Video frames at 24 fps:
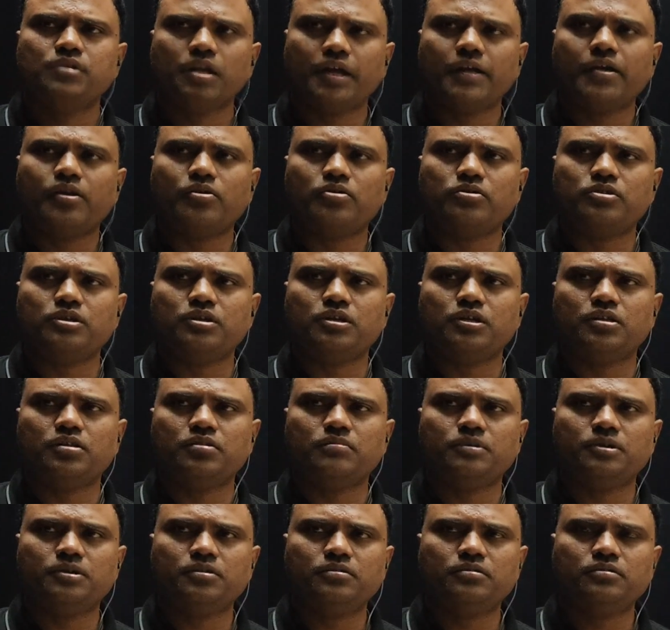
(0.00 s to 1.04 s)
Nitrogen,
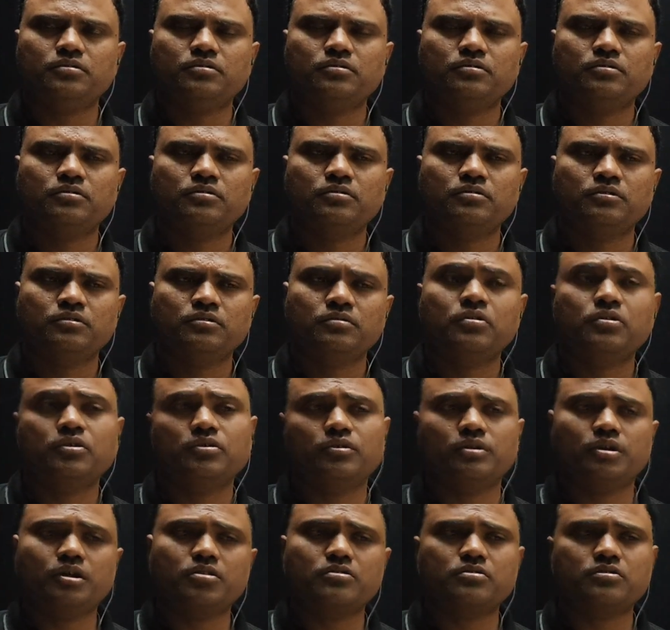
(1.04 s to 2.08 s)
Adima?
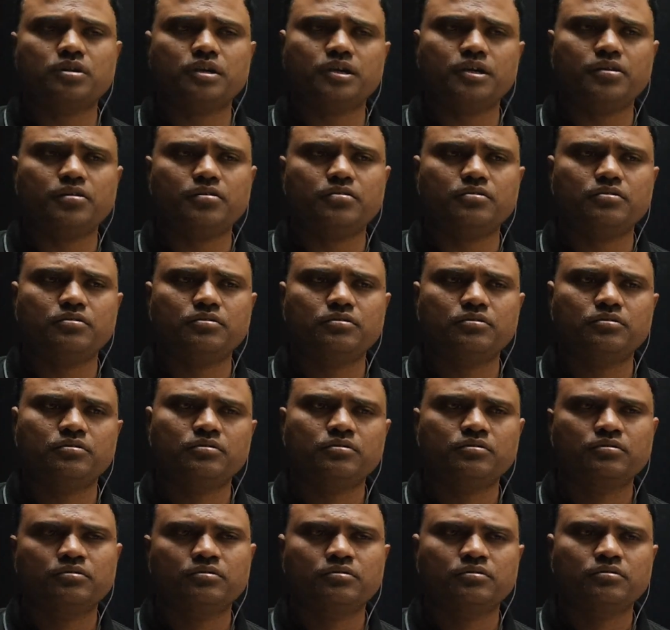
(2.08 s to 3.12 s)
You are also nitrogen.
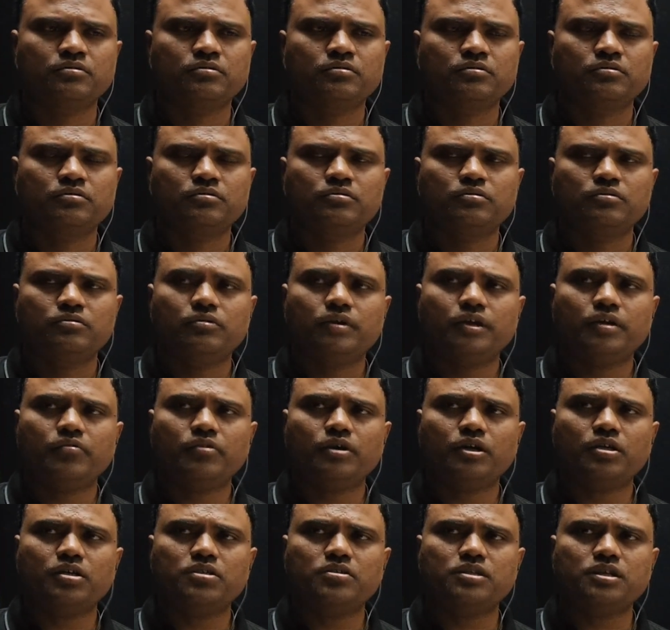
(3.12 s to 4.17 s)
Why?
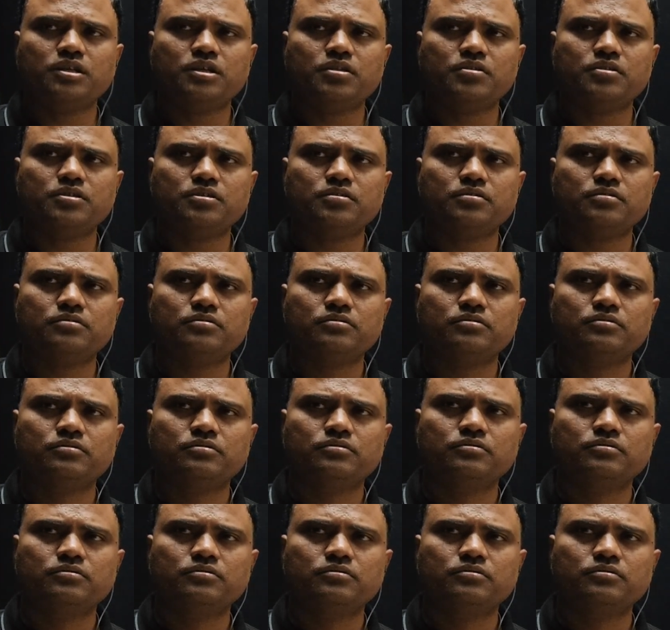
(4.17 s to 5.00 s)
What is the reason?